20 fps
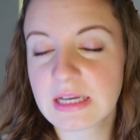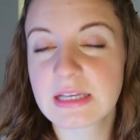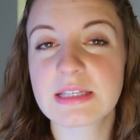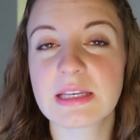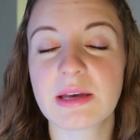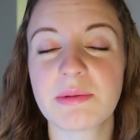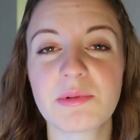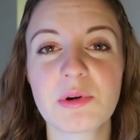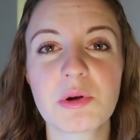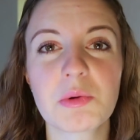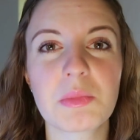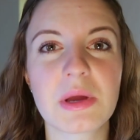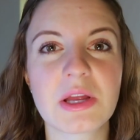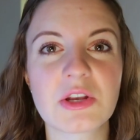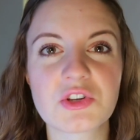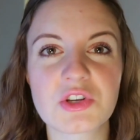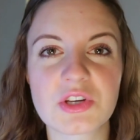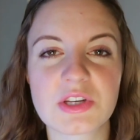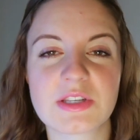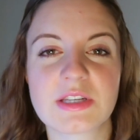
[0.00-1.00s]
Someone
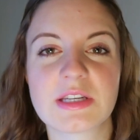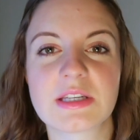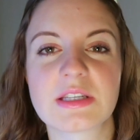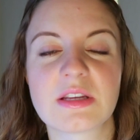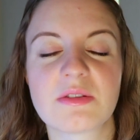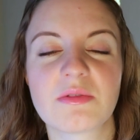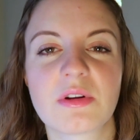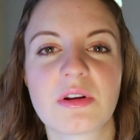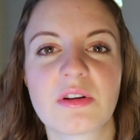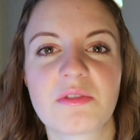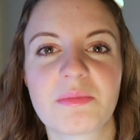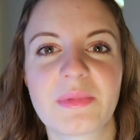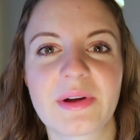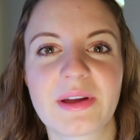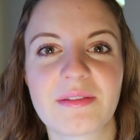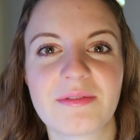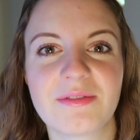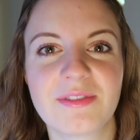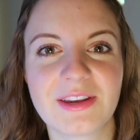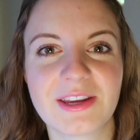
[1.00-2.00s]
mentioned this in one of
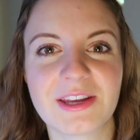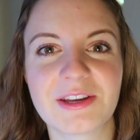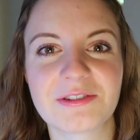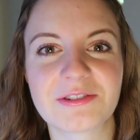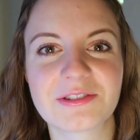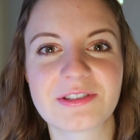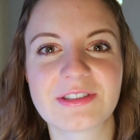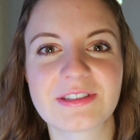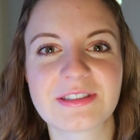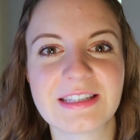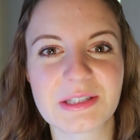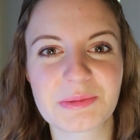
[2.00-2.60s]
my videos.